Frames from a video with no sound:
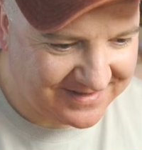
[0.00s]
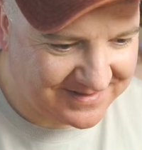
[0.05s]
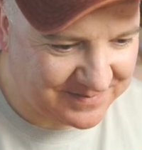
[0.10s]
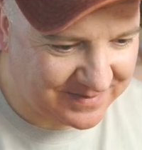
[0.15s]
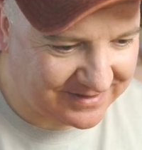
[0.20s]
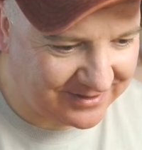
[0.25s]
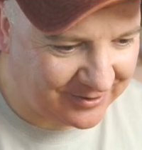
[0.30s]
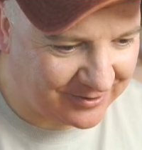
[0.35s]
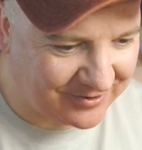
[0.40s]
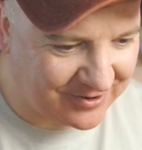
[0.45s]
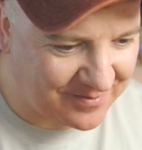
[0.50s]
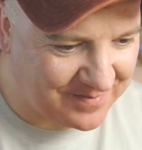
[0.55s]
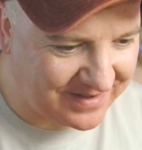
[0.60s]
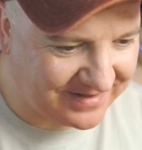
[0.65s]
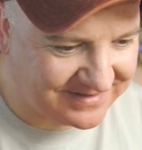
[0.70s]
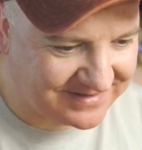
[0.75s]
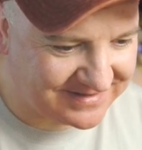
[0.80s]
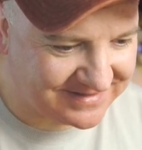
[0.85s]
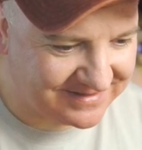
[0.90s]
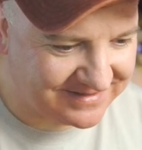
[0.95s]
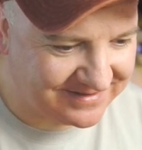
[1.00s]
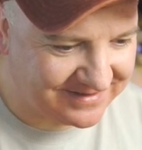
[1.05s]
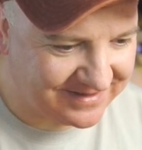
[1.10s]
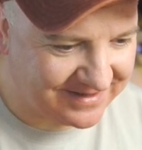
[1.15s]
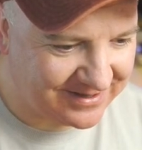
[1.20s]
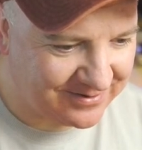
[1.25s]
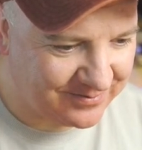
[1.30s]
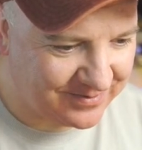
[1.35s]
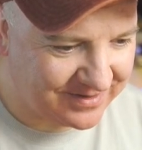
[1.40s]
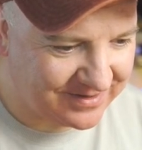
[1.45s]
There's been a lot of comments.
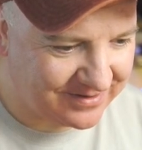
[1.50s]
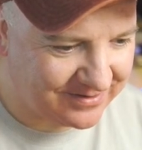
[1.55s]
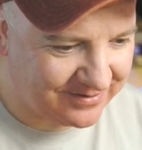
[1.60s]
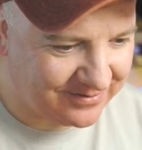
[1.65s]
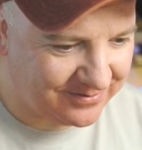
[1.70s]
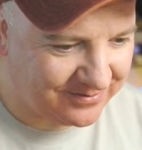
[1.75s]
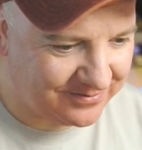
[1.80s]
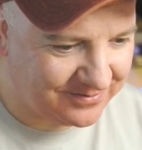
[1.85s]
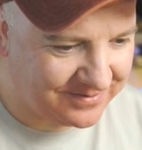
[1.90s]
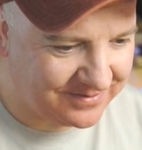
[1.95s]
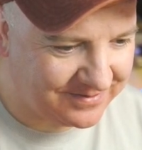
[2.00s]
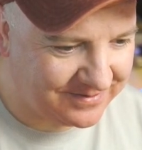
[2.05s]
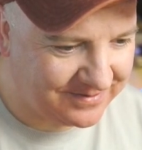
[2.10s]
Here we go.